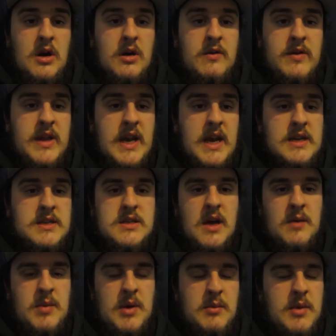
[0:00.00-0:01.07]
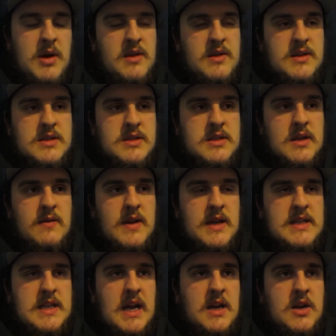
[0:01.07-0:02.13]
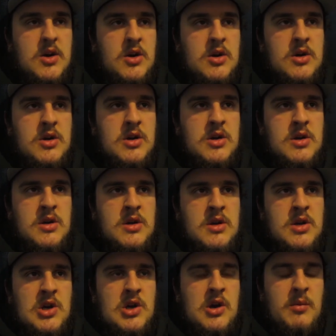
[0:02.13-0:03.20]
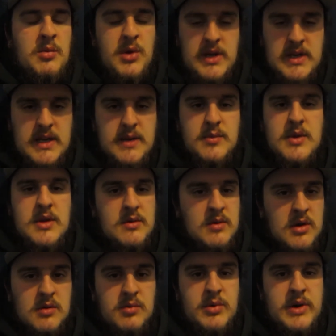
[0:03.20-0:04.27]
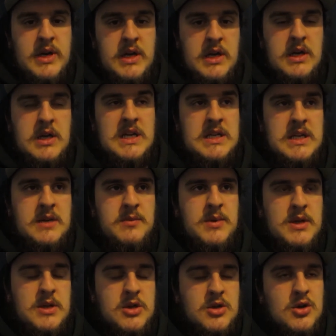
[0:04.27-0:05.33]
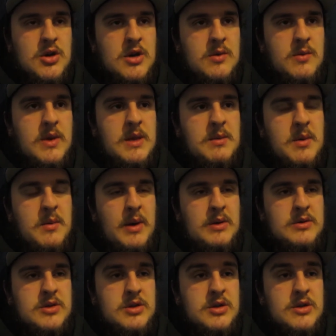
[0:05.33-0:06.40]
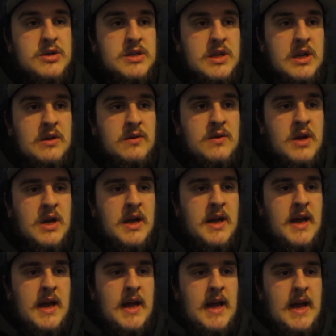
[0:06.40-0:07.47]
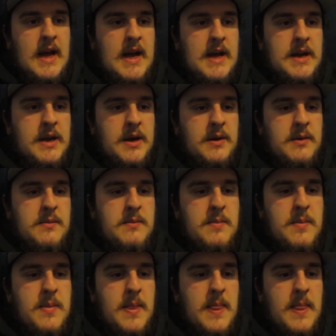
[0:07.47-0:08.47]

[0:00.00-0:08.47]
over the next couple of months and stuff like that. Got pretty deep with him, got pretty deep into talking with him about certain stuff, and